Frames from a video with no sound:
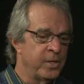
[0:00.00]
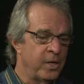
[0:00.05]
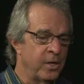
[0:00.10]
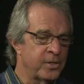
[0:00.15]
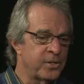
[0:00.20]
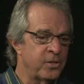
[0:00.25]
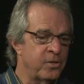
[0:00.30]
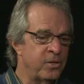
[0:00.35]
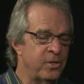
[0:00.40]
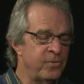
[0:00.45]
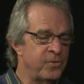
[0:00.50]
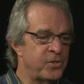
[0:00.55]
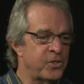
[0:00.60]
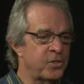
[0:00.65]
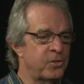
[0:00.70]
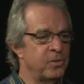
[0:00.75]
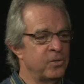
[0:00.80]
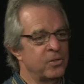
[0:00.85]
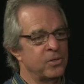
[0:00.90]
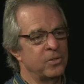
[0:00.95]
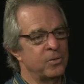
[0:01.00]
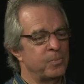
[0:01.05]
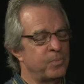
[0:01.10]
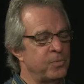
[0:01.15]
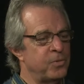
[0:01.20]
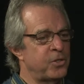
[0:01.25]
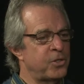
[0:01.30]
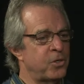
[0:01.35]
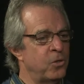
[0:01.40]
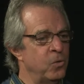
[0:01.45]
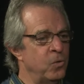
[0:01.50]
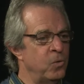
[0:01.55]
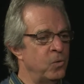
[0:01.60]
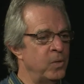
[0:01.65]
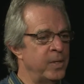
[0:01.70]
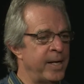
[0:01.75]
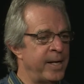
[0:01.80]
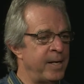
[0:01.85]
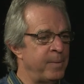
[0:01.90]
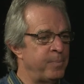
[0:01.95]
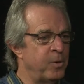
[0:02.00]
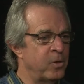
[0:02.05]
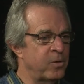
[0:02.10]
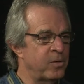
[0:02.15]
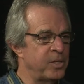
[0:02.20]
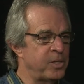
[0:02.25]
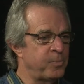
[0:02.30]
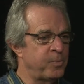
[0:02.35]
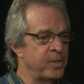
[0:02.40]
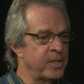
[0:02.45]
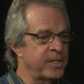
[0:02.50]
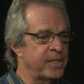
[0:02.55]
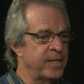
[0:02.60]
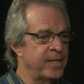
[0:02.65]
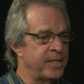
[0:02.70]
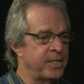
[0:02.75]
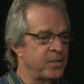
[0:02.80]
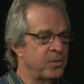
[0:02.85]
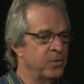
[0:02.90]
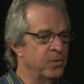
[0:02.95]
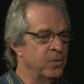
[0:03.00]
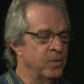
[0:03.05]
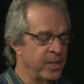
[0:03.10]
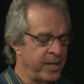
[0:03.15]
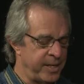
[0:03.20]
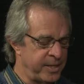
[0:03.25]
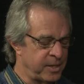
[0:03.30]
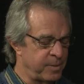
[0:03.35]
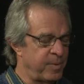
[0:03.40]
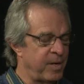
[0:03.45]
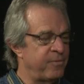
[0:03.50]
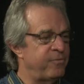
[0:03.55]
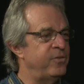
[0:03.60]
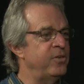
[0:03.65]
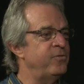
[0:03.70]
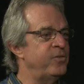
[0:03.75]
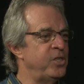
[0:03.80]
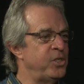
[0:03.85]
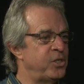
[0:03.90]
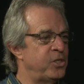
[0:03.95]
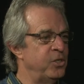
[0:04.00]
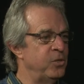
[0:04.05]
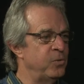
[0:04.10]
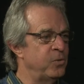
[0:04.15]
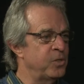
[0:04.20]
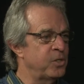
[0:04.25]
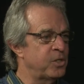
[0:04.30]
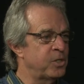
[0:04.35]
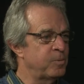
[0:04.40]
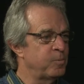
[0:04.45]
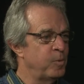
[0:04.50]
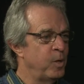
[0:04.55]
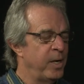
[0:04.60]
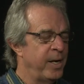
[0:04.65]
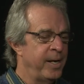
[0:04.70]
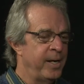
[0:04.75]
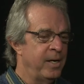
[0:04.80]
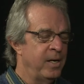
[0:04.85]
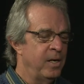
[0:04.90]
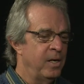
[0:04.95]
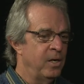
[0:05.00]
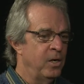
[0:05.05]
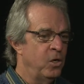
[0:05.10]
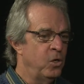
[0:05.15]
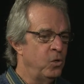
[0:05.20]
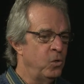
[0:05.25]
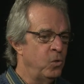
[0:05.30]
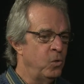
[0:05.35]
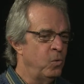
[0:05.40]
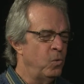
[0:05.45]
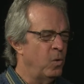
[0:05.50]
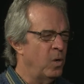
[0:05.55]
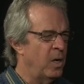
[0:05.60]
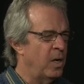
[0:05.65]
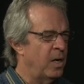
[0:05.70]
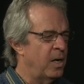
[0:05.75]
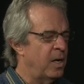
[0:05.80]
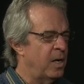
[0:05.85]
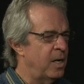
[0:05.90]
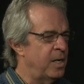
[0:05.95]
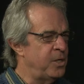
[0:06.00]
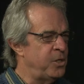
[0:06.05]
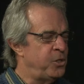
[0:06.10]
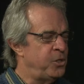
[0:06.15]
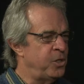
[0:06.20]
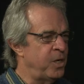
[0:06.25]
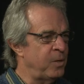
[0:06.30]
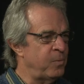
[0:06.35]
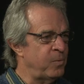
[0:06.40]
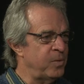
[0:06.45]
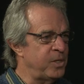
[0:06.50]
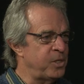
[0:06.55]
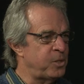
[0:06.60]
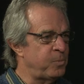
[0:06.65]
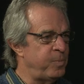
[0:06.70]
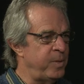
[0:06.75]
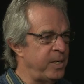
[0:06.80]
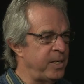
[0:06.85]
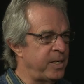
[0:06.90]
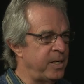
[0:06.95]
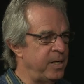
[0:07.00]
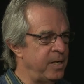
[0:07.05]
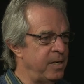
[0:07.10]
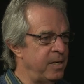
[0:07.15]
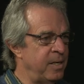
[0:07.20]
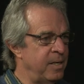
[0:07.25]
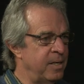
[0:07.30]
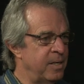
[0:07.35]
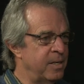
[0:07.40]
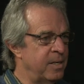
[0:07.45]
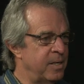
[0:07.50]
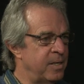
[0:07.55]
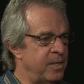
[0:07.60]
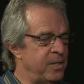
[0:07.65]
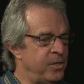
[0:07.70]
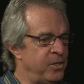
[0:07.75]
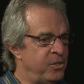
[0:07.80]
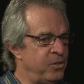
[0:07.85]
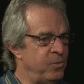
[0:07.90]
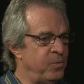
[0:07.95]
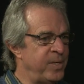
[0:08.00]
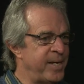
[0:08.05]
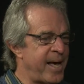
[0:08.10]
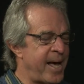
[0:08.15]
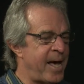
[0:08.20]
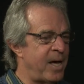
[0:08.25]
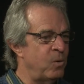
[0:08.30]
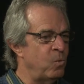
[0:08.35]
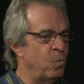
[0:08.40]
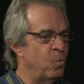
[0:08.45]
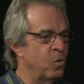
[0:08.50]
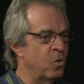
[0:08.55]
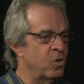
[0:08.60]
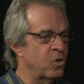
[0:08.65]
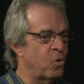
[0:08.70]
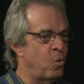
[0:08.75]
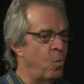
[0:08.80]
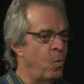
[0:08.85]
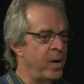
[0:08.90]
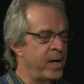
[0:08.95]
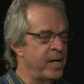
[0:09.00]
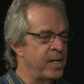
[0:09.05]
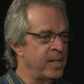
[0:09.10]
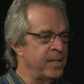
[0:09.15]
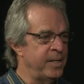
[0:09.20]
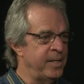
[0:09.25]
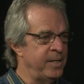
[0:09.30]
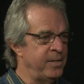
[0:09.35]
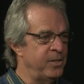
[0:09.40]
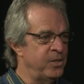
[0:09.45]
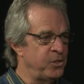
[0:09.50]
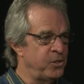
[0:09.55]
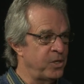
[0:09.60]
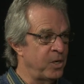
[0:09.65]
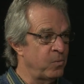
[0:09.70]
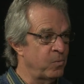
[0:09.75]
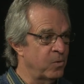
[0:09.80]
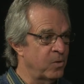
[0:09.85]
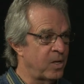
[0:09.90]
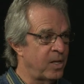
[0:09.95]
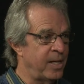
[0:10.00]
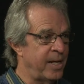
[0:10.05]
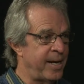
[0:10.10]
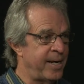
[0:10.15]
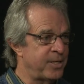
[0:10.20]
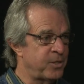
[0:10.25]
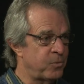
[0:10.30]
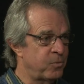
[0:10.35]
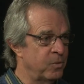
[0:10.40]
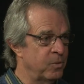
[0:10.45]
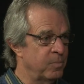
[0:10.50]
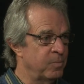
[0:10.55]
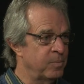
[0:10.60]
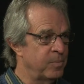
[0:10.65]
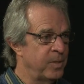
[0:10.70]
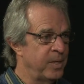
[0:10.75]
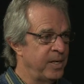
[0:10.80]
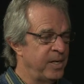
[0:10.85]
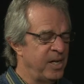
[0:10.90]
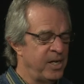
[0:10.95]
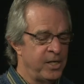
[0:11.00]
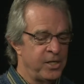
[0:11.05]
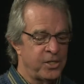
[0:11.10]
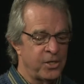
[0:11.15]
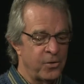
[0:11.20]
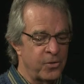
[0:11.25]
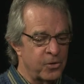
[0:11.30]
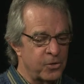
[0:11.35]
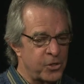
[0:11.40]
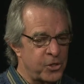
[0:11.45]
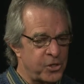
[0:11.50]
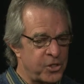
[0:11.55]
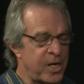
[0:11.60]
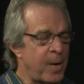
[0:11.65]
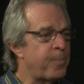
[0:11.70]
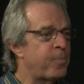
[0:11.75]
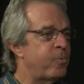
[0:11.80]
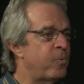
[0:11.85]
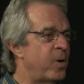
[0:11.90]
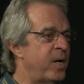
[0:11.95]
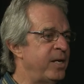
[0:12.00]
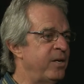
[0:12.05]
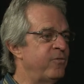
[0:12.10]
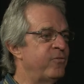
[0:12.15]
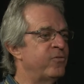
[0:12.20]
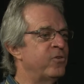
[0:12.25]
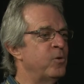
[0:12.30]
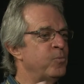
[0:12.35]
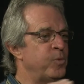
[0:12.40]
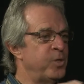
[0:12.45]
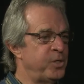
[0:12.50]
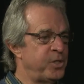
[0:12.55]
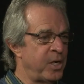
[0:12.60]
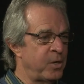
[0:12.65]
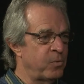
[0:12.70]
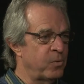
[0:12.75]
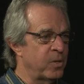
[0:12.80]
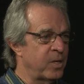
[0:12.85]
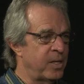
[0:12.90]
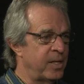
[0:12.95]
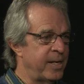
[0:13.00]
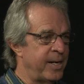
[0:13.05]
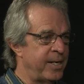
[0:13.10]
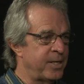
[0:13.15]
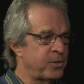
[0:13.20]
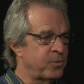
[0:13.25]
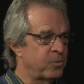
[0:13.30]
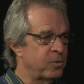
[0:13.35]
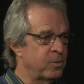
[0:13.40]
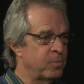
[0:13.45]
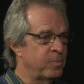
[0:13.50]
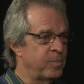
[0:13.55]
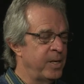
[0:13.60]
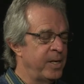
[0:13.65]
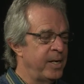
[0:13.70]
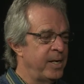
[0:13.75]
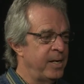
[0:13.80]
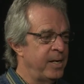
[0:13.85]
Well, the alternative school at Berkeley Springs High School has about 50 students who, generally speaking, do not work well in the general classroom. So they're separated from the general classroom,